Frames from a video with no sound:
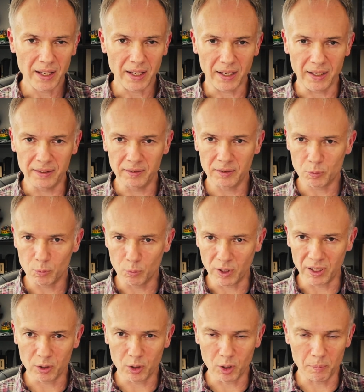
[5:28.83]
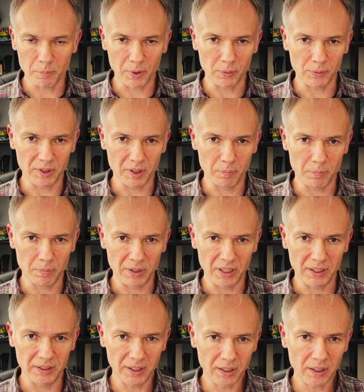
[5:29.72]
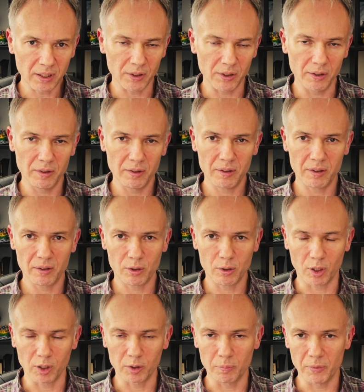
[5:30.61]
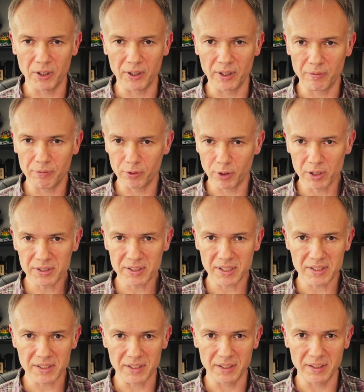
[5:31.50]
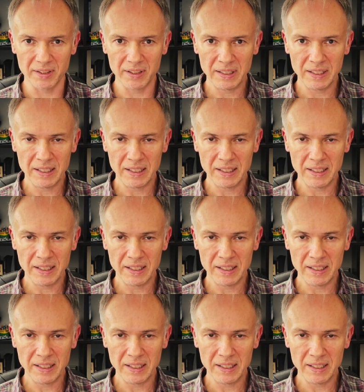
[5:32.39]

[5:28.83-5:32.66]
and one compound in particular called merafloxacin